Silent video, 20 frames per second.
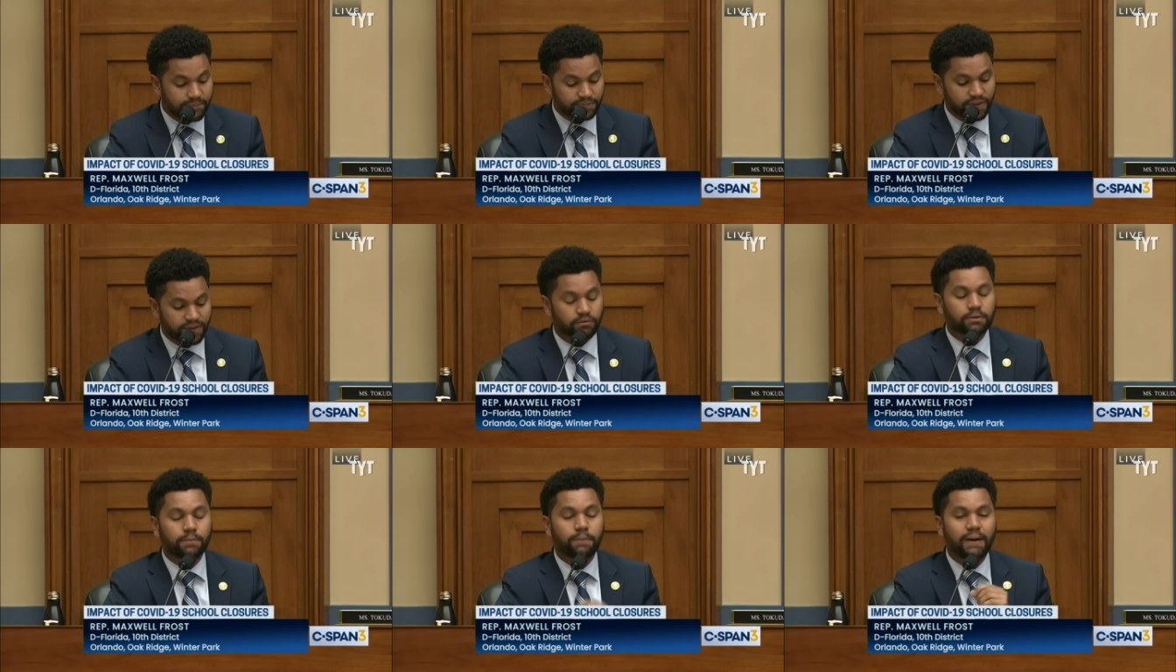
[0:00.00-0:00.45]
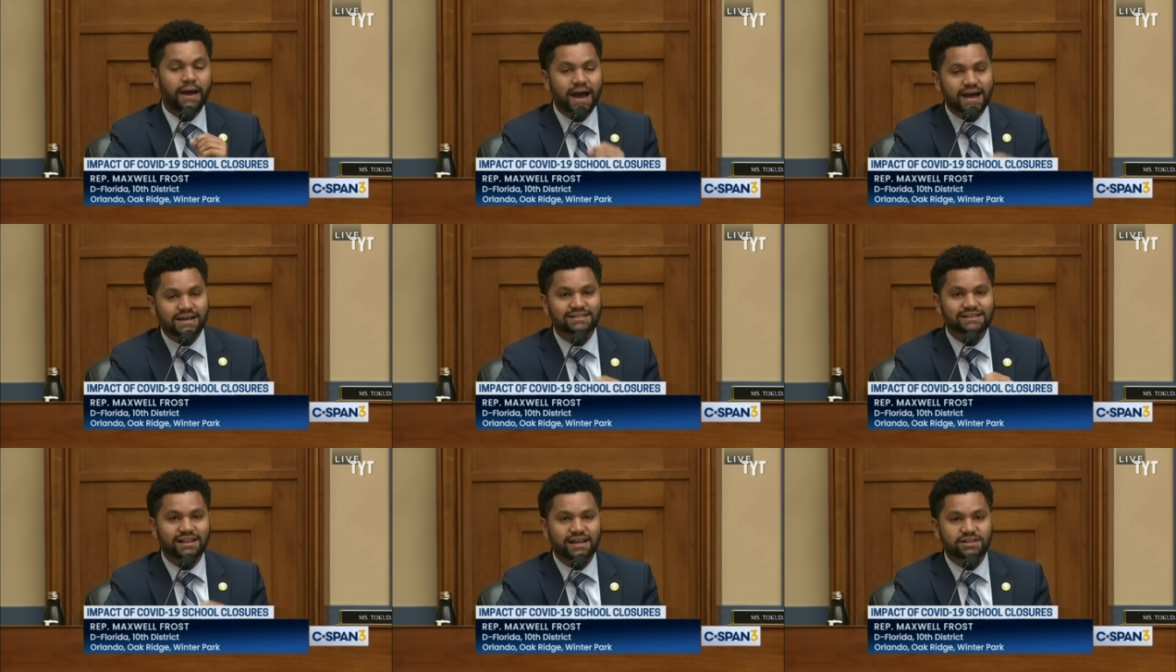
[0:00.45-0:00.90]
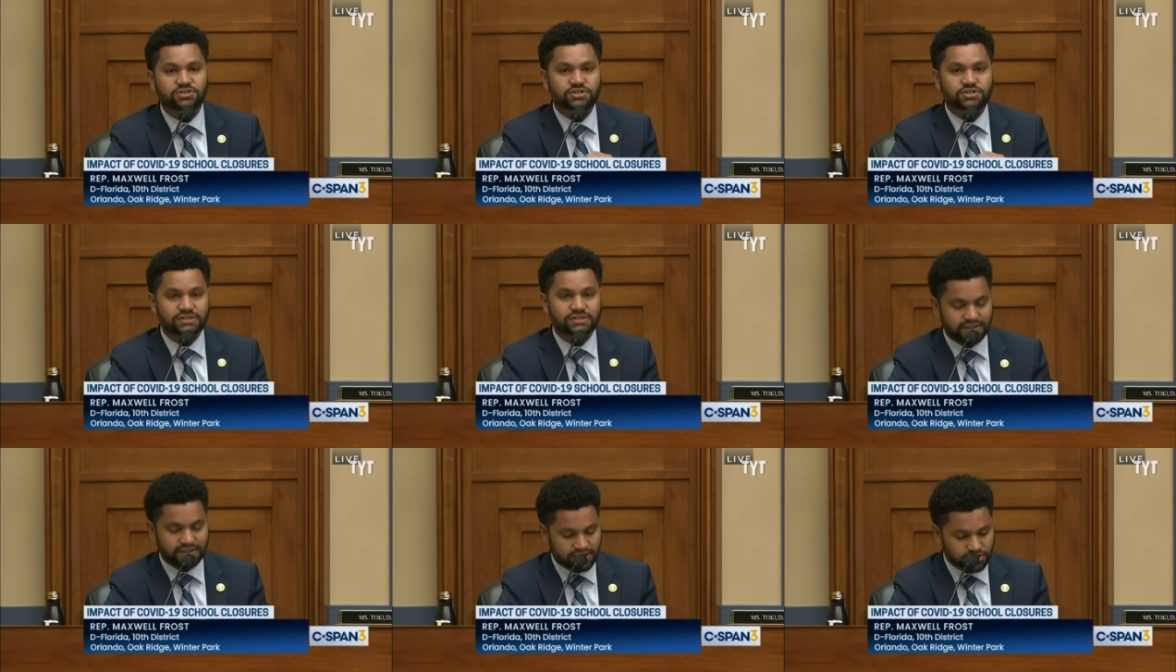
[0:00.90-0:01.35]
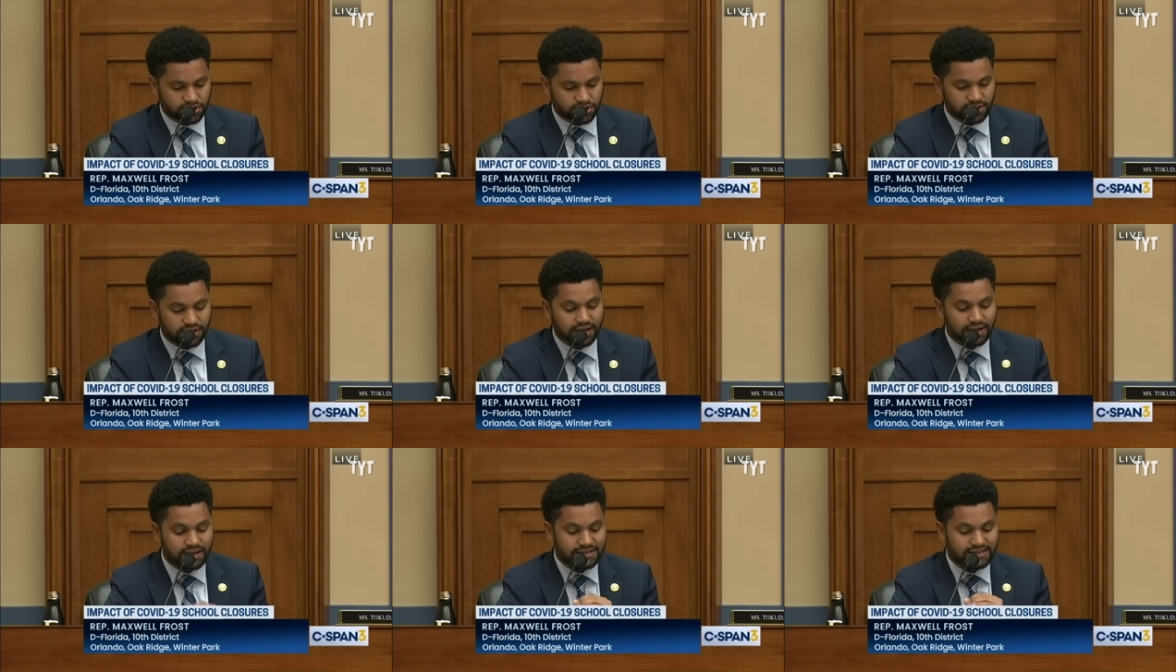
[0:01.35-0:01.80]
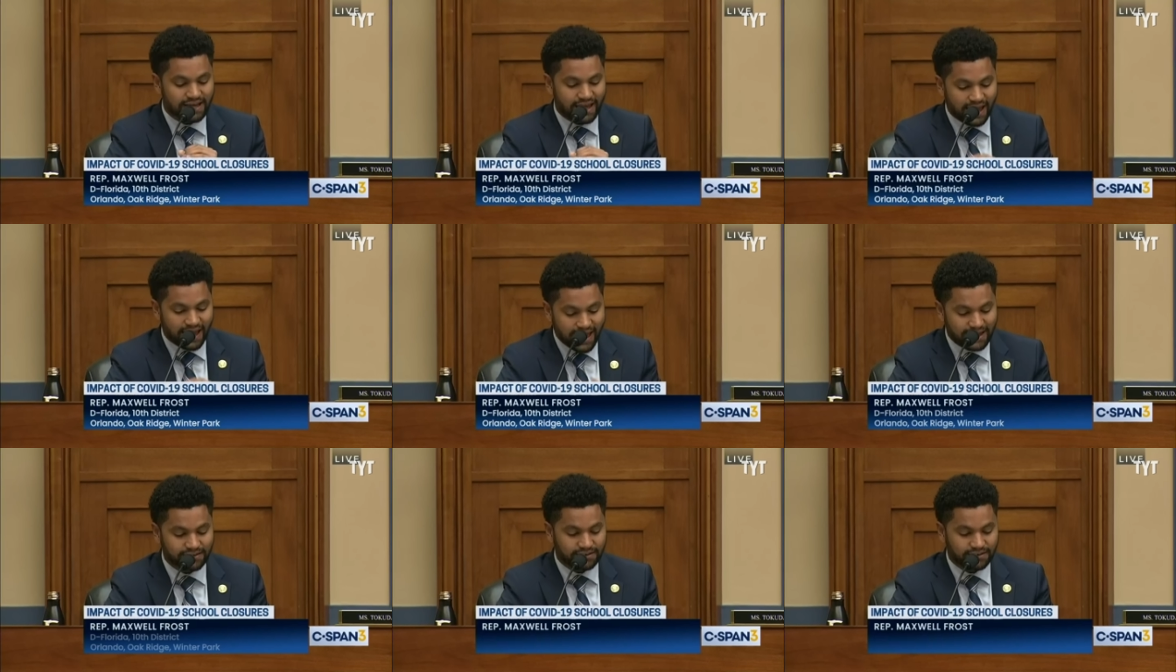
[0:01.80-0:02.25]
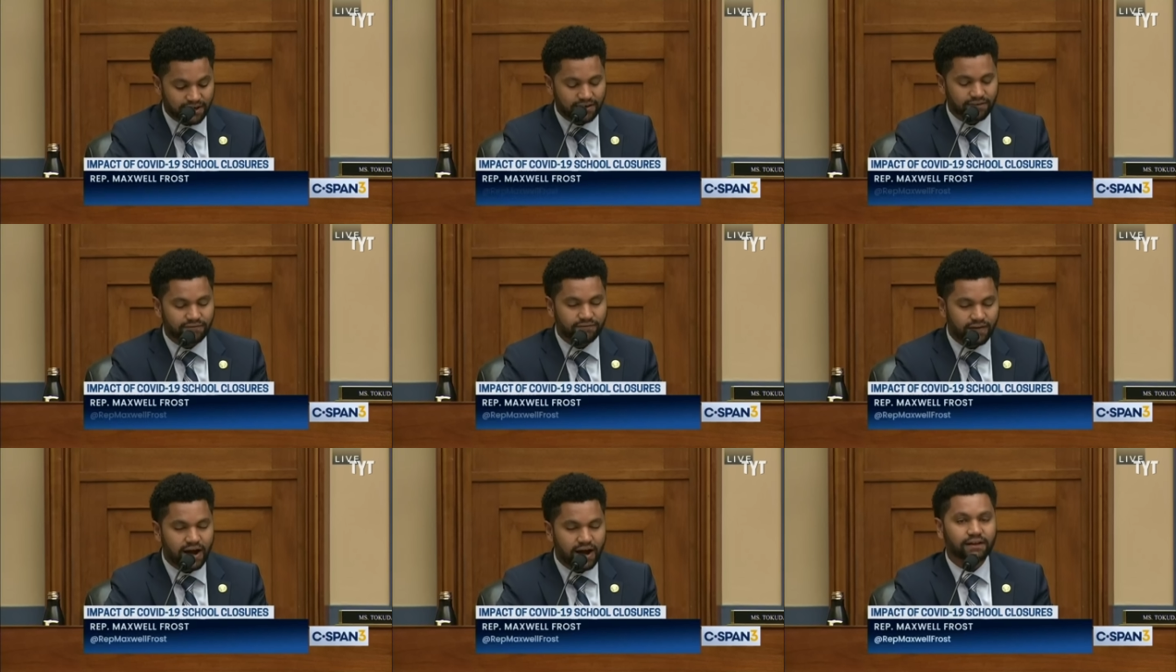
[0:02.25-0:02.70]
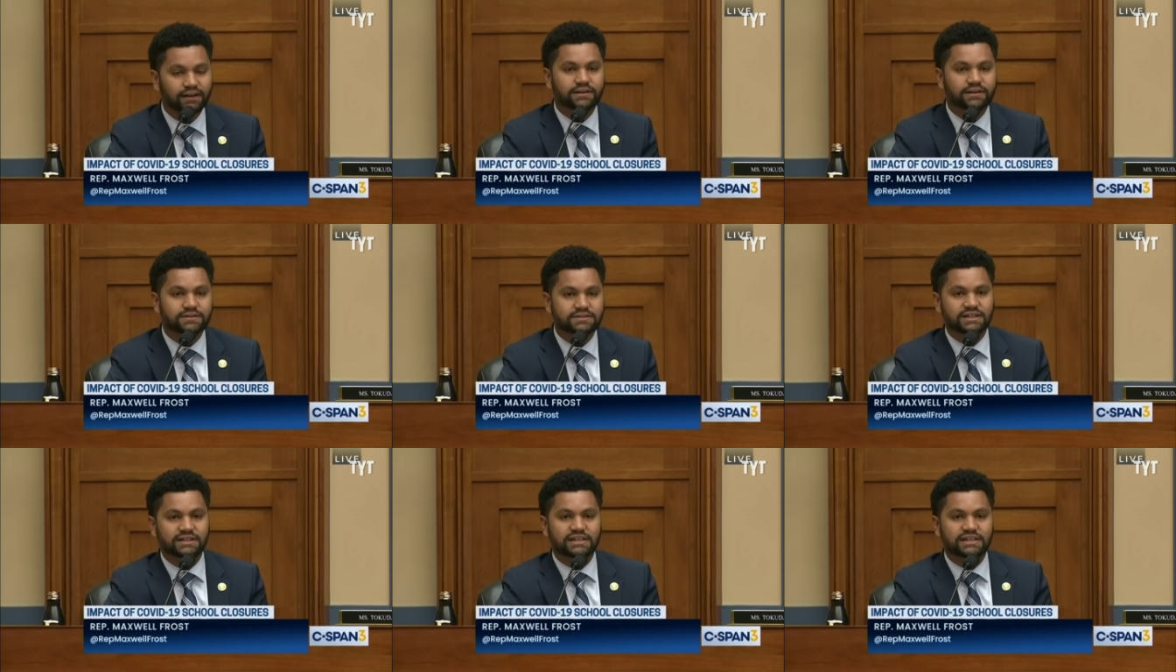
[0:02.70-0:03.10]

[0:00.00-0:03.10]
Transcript: they would pass legislation to end gun violence,